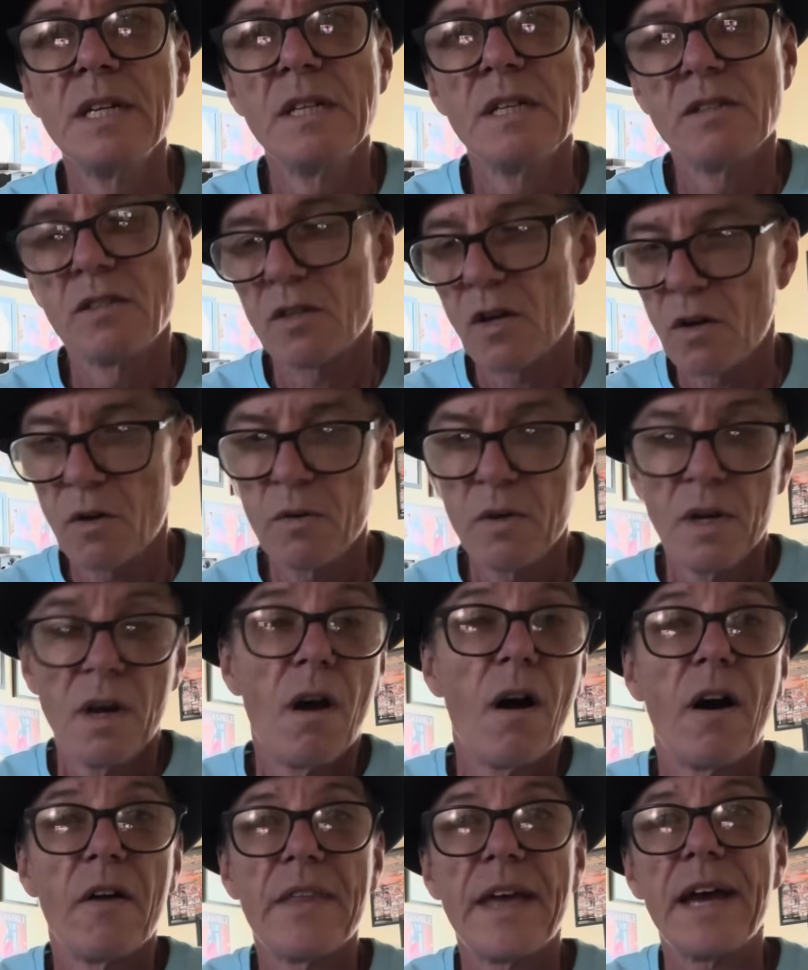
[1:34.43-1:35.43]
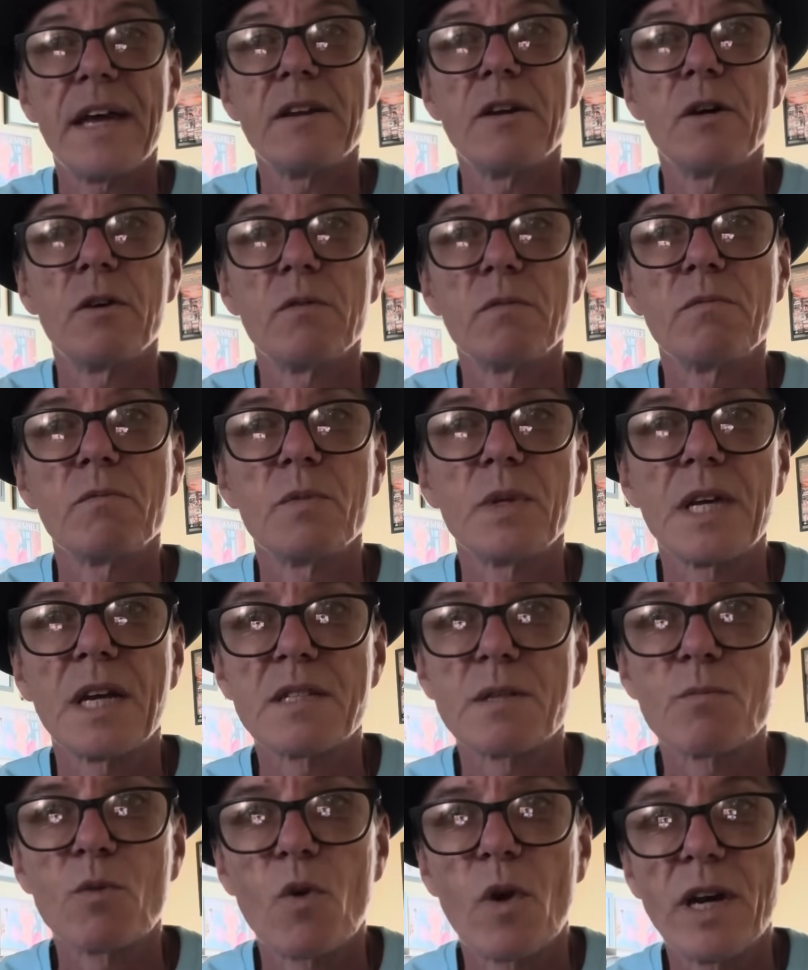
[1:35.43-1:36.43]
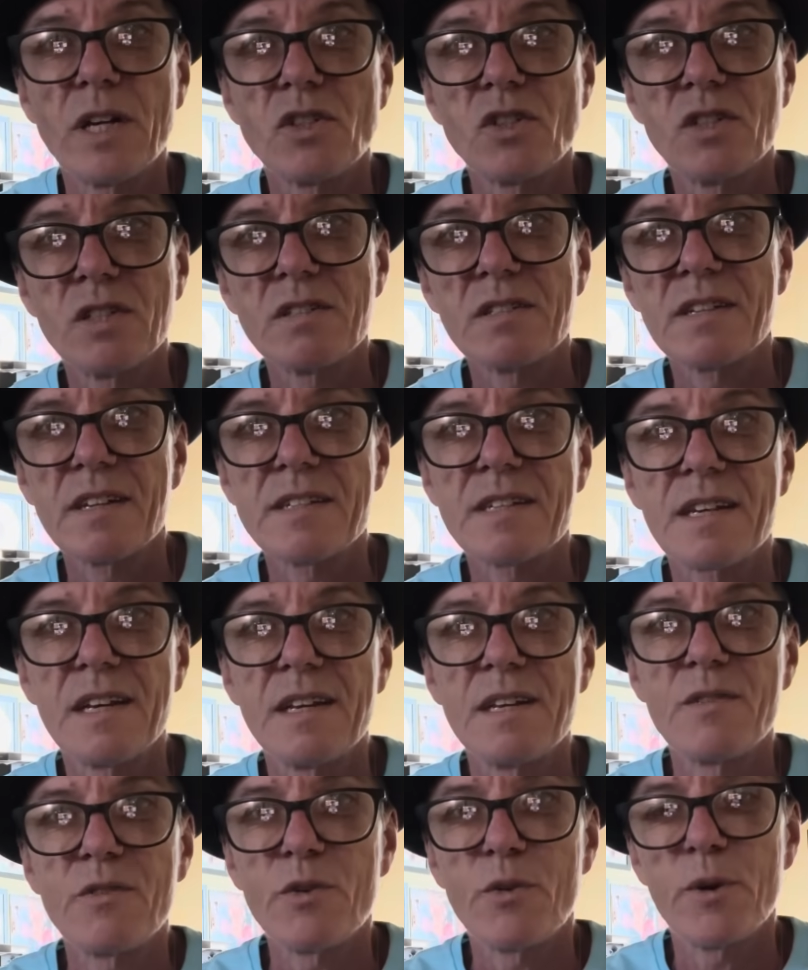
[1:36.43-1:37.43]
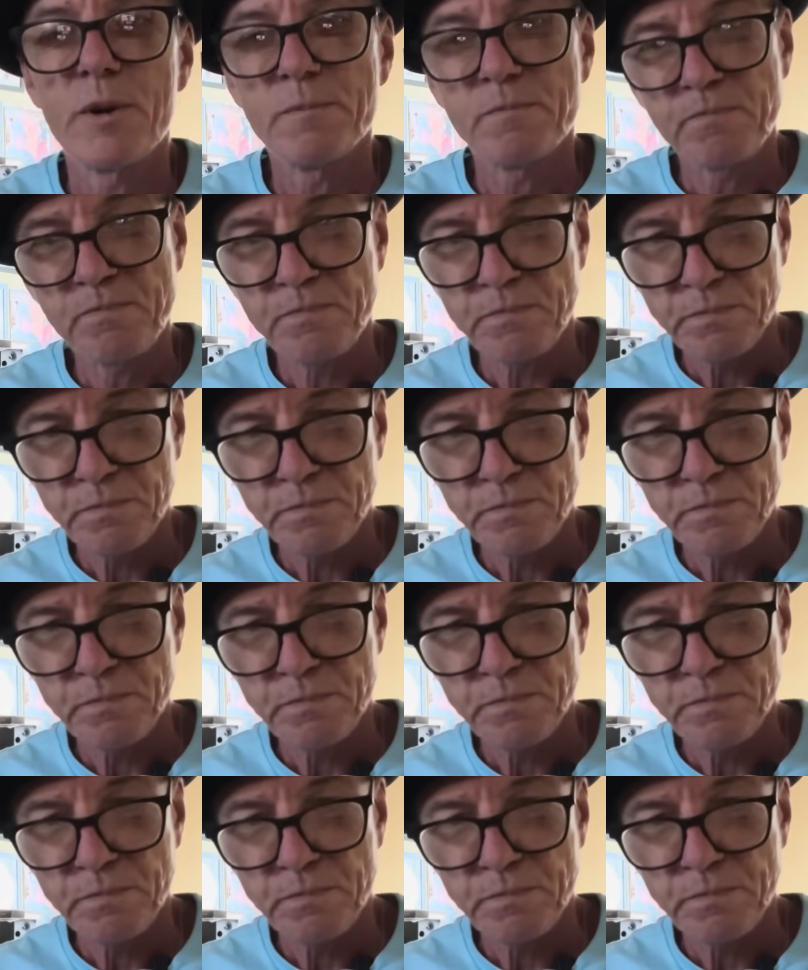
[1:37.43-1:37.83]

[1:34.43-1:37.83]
So on that note, we got some questions. Let's get into it.